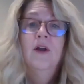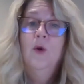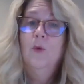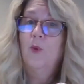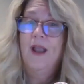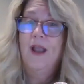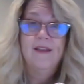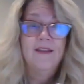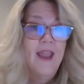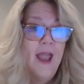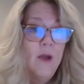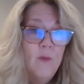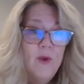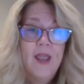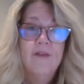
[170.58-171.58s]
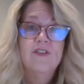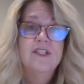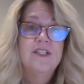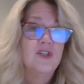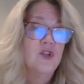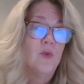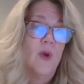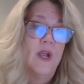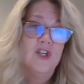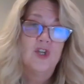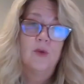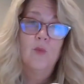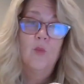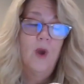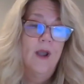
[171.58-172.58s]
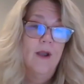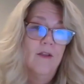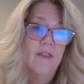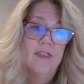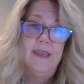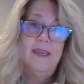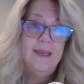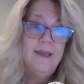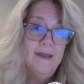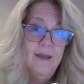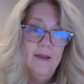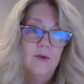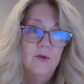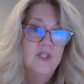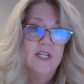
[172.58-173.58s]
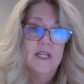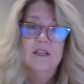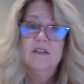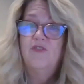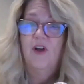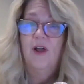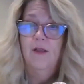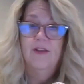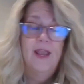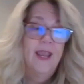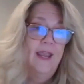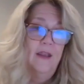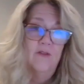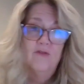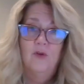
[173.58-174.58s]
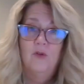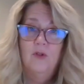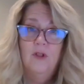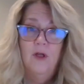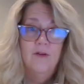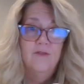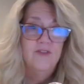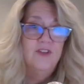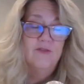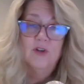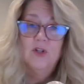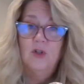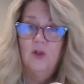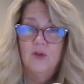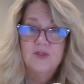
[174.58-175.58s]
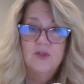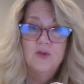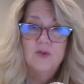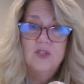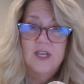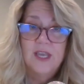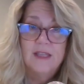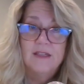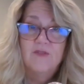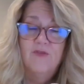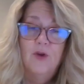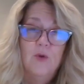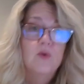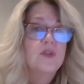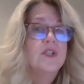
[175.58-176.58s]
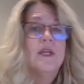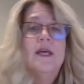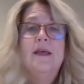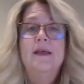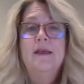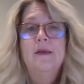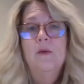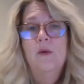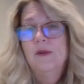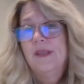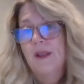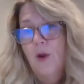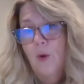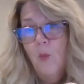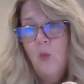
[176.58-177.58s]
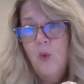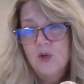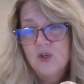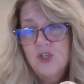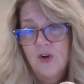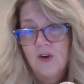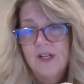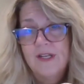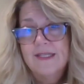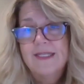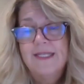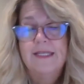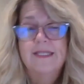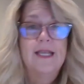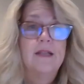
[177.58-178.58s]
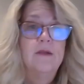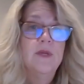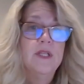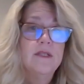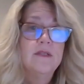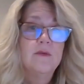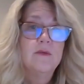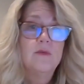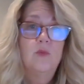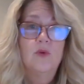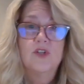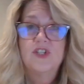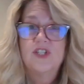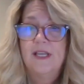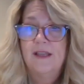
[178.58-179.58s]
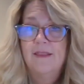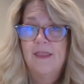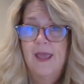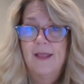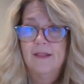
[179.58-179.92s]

Right now, we have a situation where the EEOC has filed a handful of different lawsuits against folks. You know, we're starting to see settlements. We're seeing that